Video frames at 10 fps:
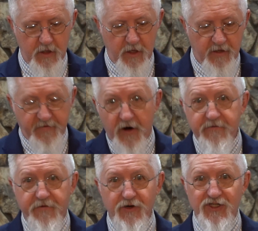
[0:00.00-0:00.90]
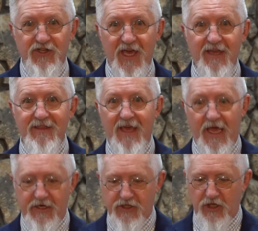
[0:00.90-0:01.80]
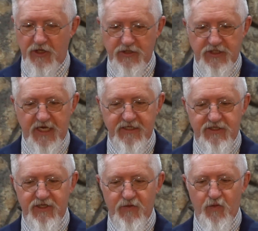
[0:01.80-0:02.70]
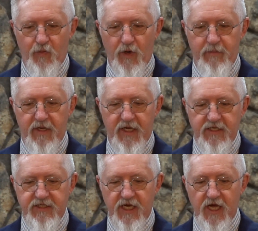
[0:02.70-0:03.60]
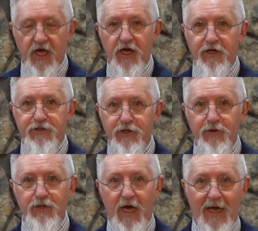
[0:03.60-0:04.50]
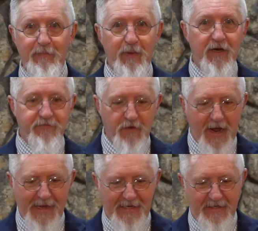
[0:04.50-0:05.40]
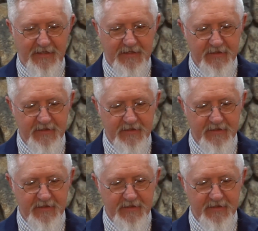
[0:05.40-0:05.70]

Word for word: the very first thing the angel says to the women is, Do not be afraid.